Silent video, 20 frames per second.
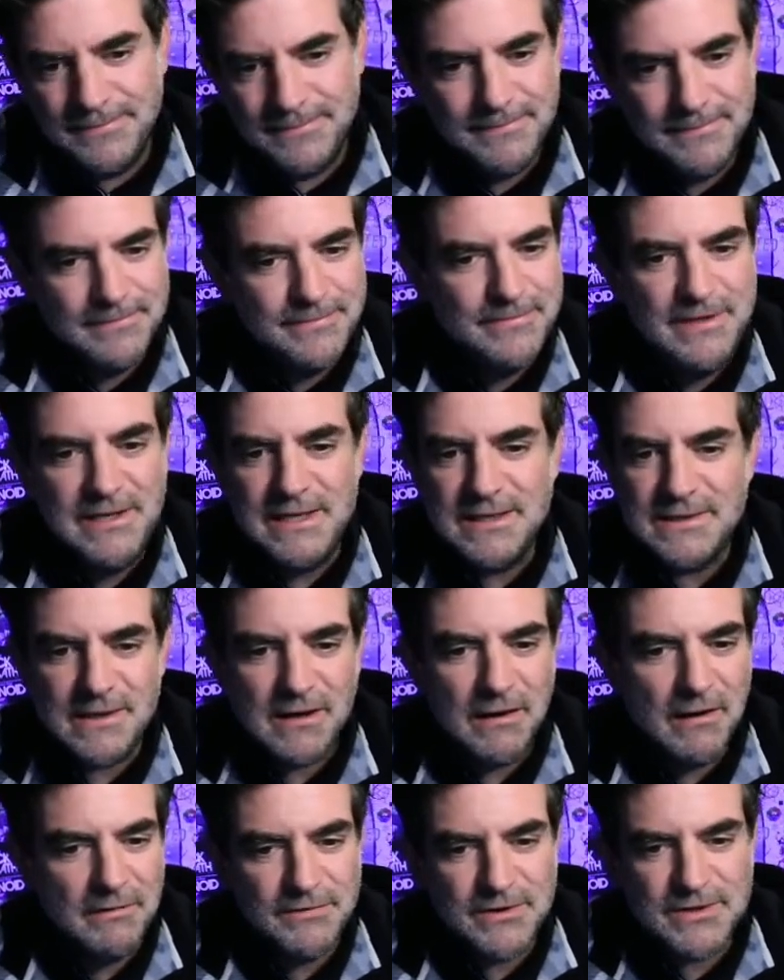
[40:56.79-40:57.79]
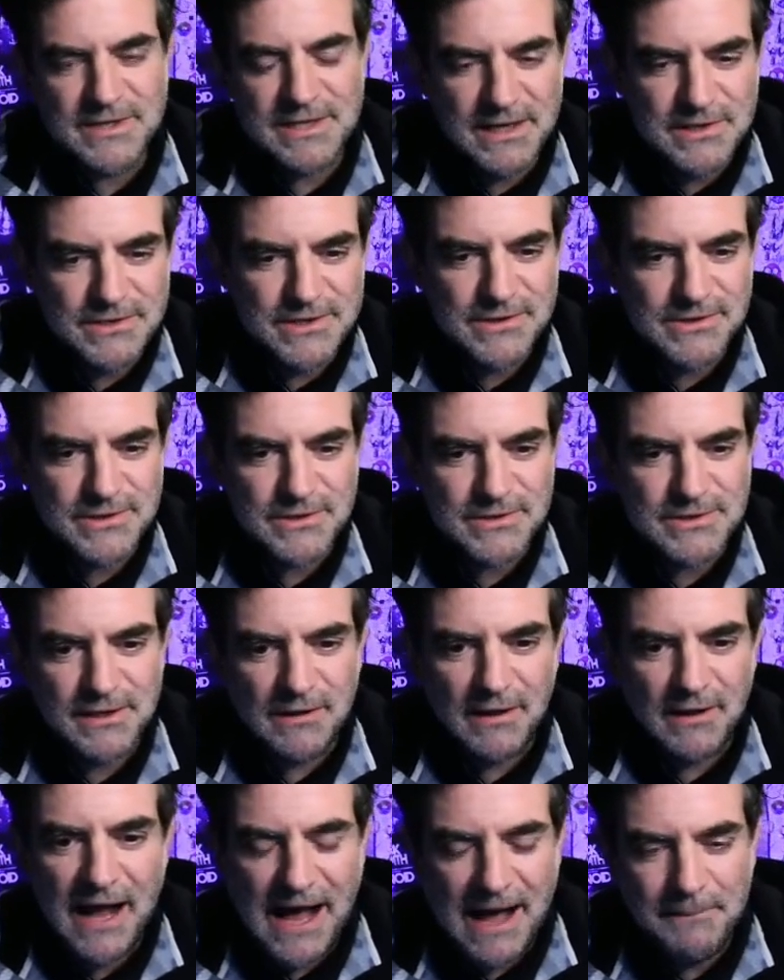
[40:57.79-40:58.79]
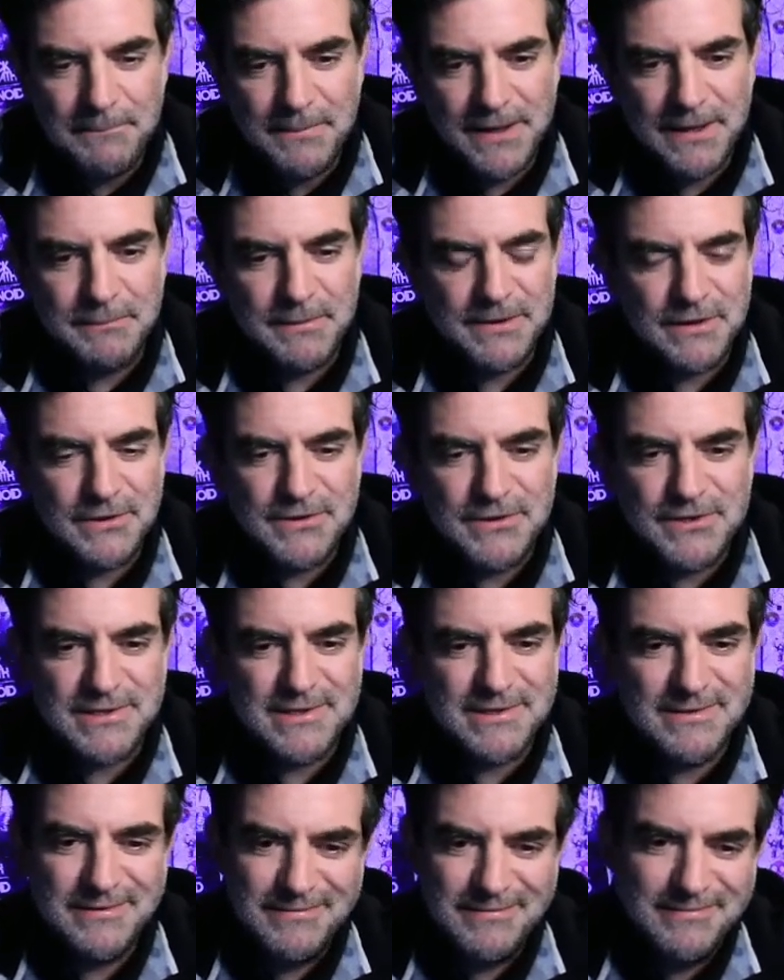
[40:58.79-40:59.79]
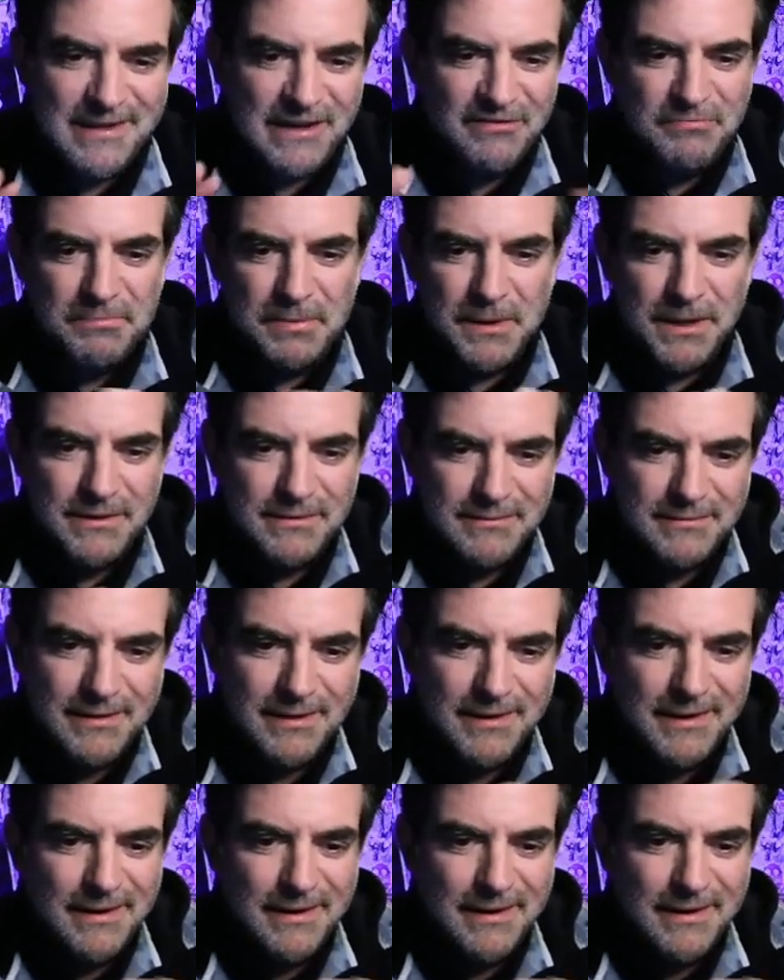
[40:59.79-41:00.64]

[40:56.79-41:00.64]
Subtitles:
these conversations are still happening, but they've been